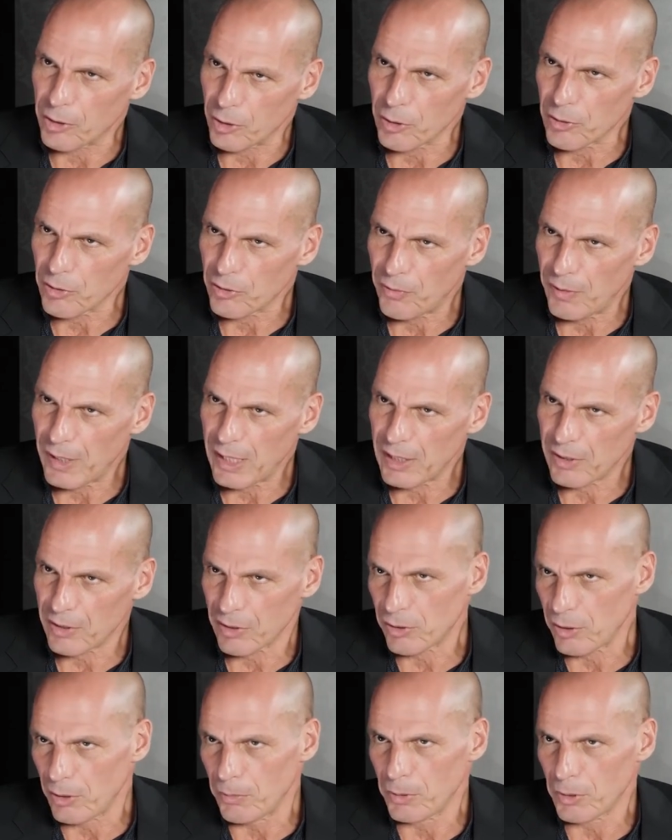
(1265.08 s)
students' fees
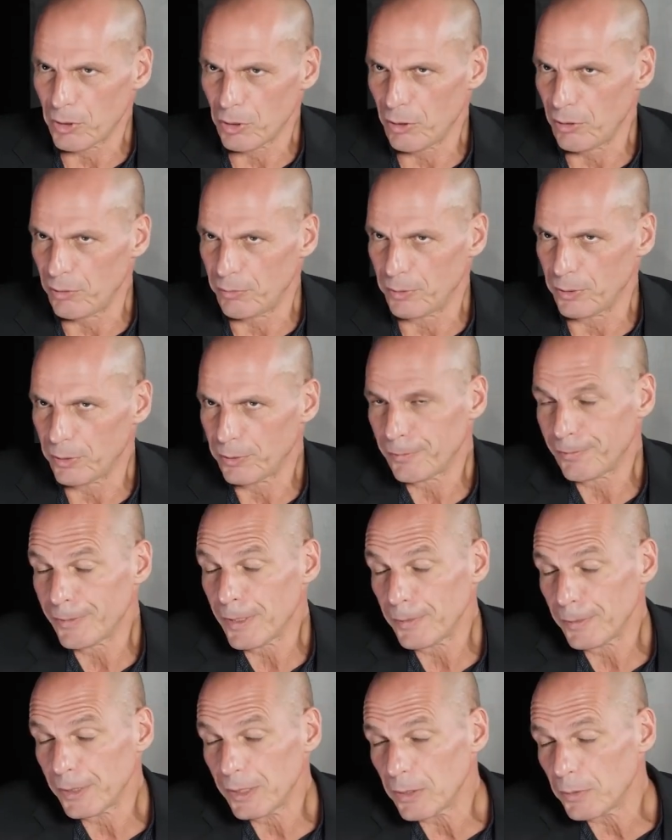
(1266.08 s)
and so on and so forth.
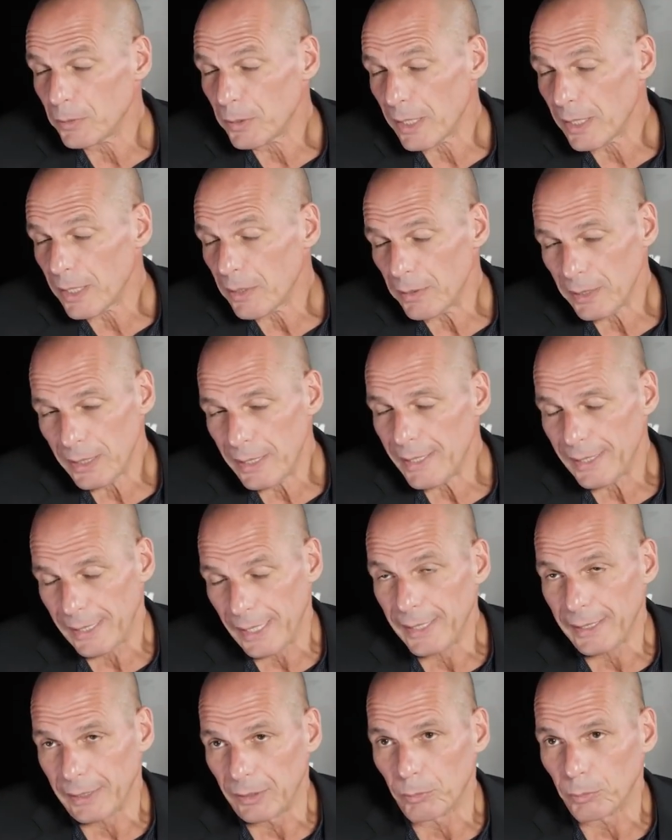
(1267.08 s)
So, we are, in the
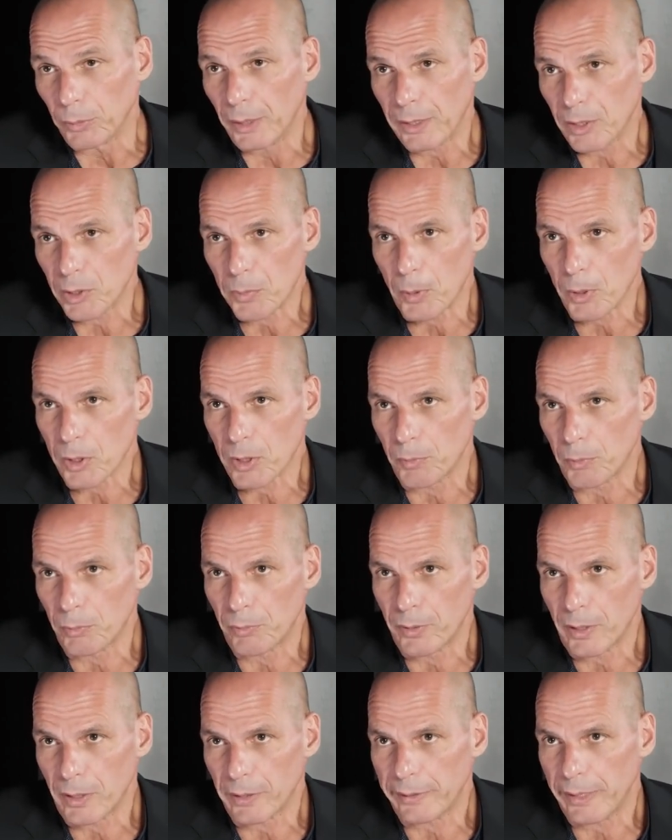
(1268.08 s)
end, we are responsible
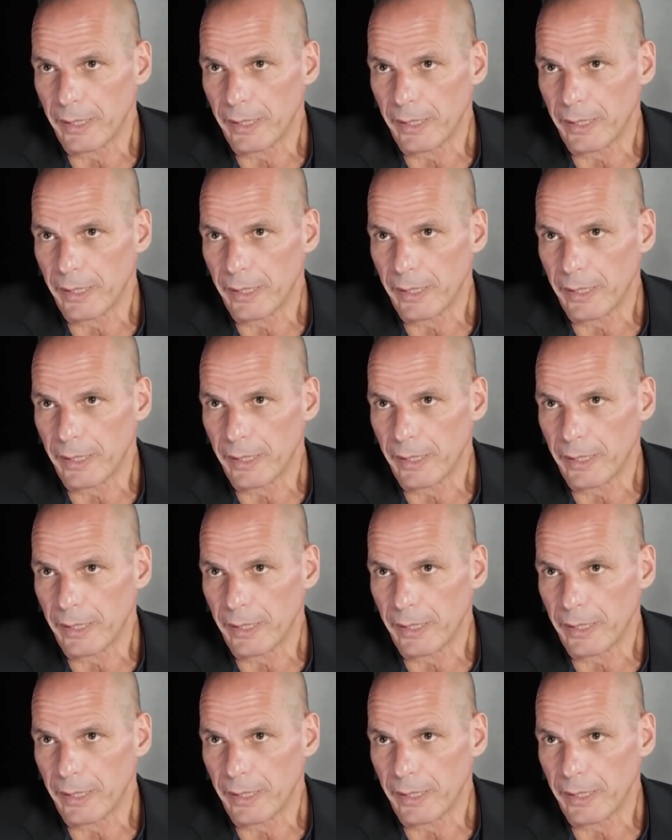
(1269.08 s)
for our